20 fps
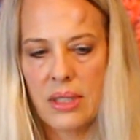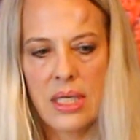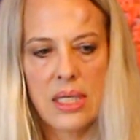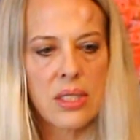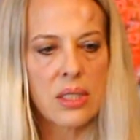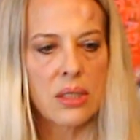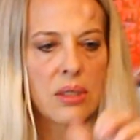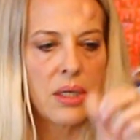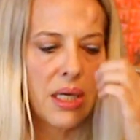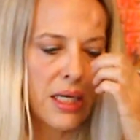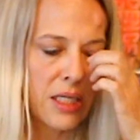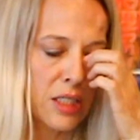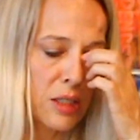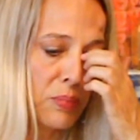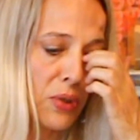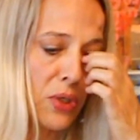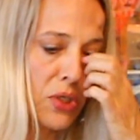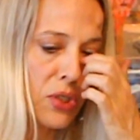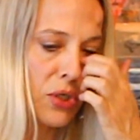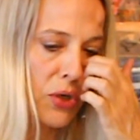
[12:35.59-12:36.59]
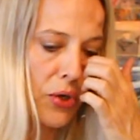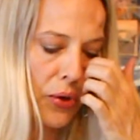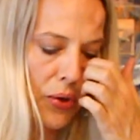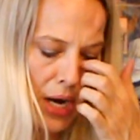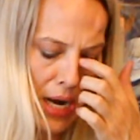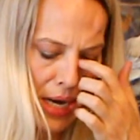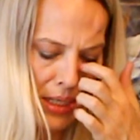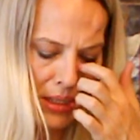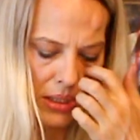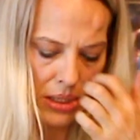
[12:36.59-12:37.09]
These little kids' books are
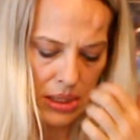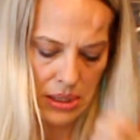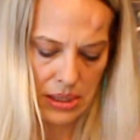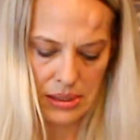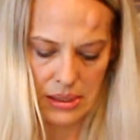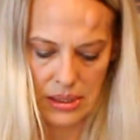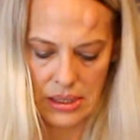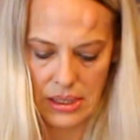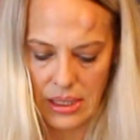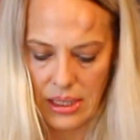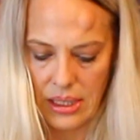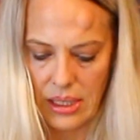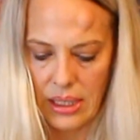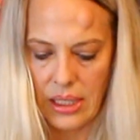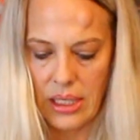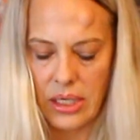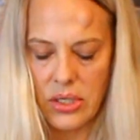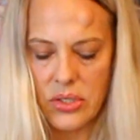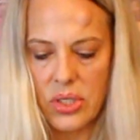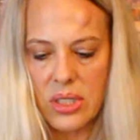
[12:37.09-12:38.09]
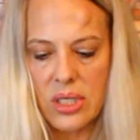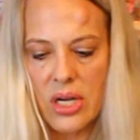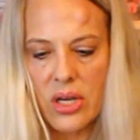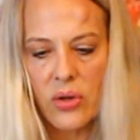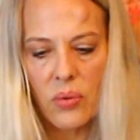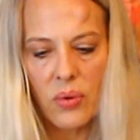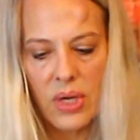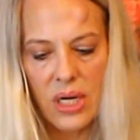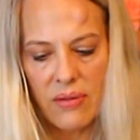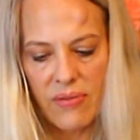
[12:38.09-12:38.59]
great. Here's
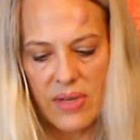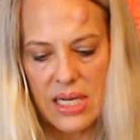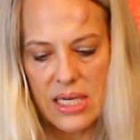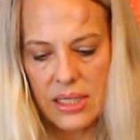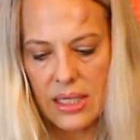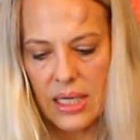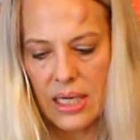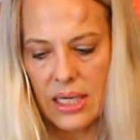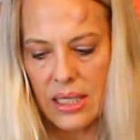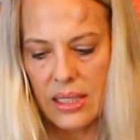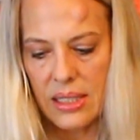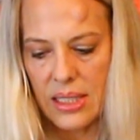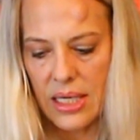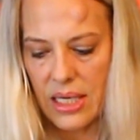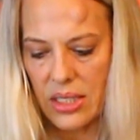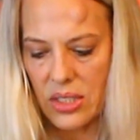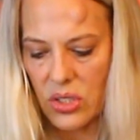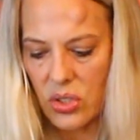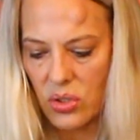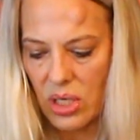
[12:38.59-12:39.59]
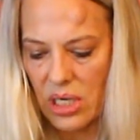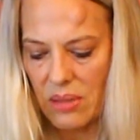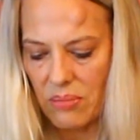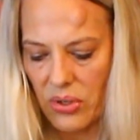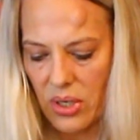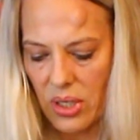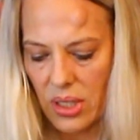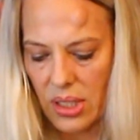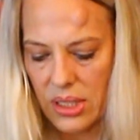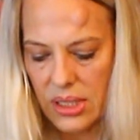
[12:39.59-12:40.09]
another one of these kids' history
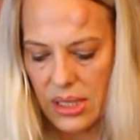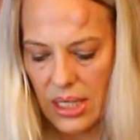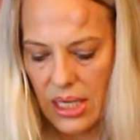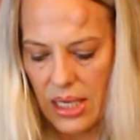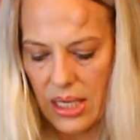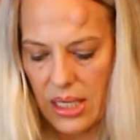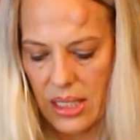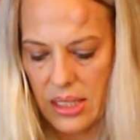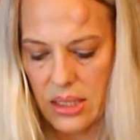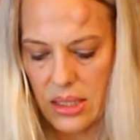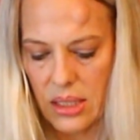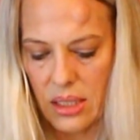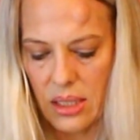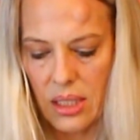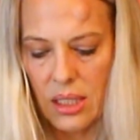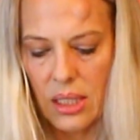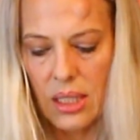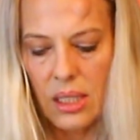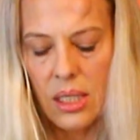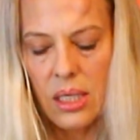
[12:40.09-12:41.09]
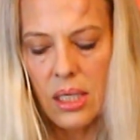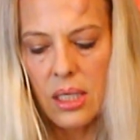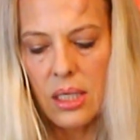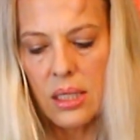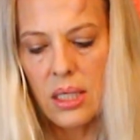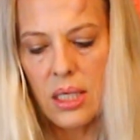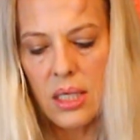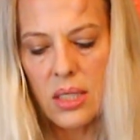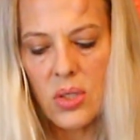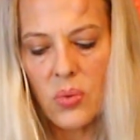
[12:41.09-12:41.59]
books, and
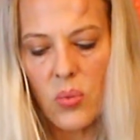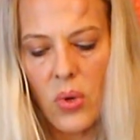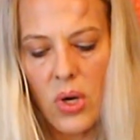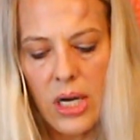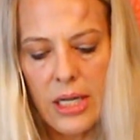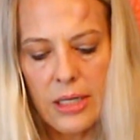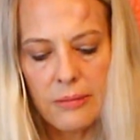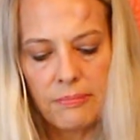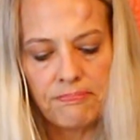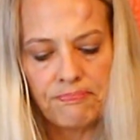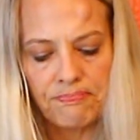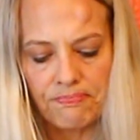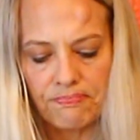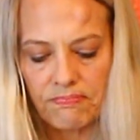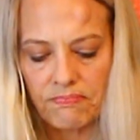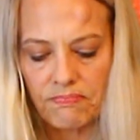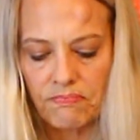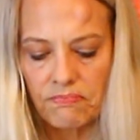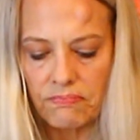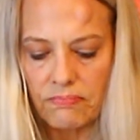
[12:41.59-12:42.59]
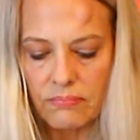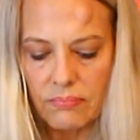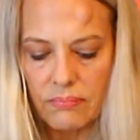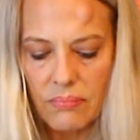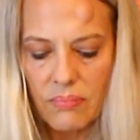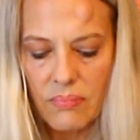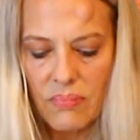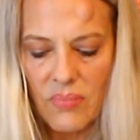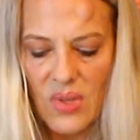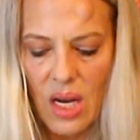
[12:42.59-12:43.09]
this one
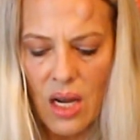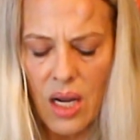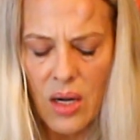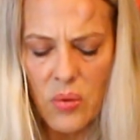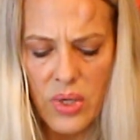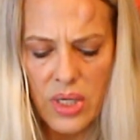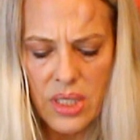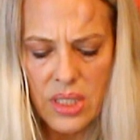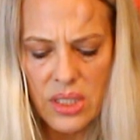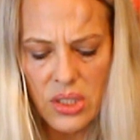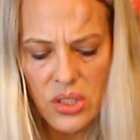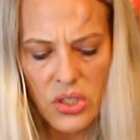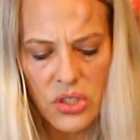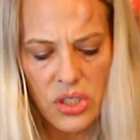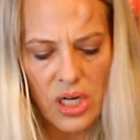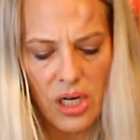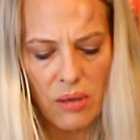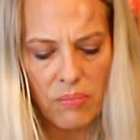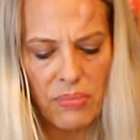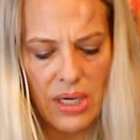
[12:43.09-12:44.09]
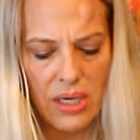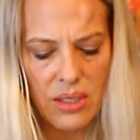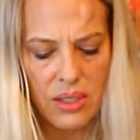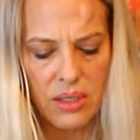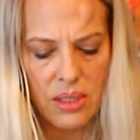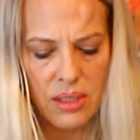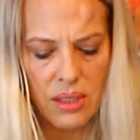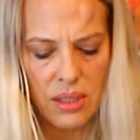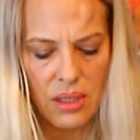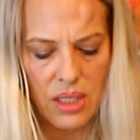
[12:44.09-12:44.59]
I wanted to share
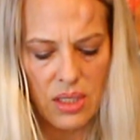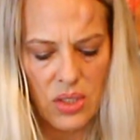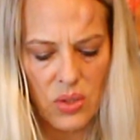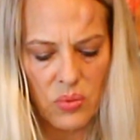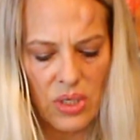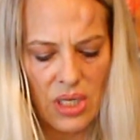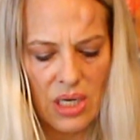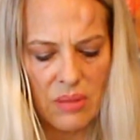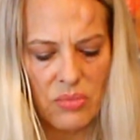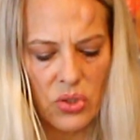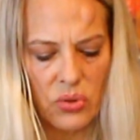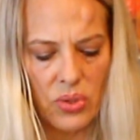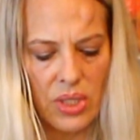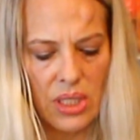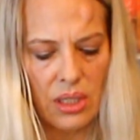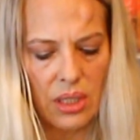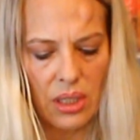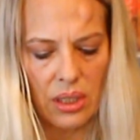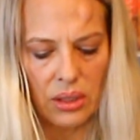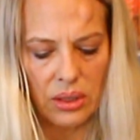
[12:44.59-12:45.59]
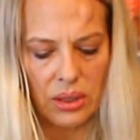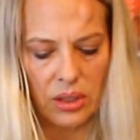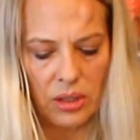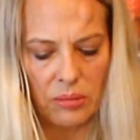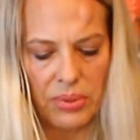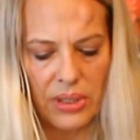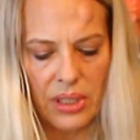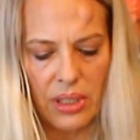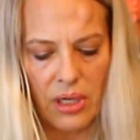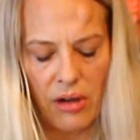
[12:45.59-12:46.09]
because this one I'm doing a
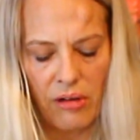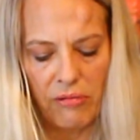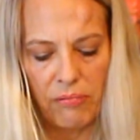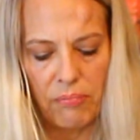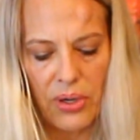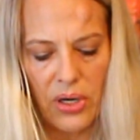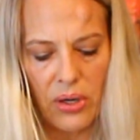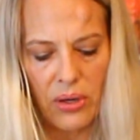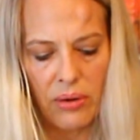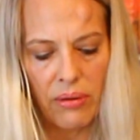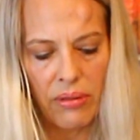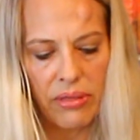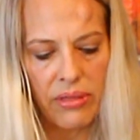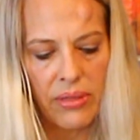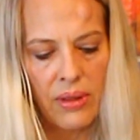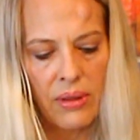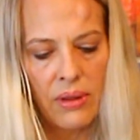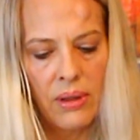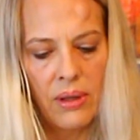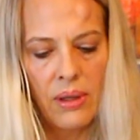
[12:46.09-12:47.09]
little bit of both.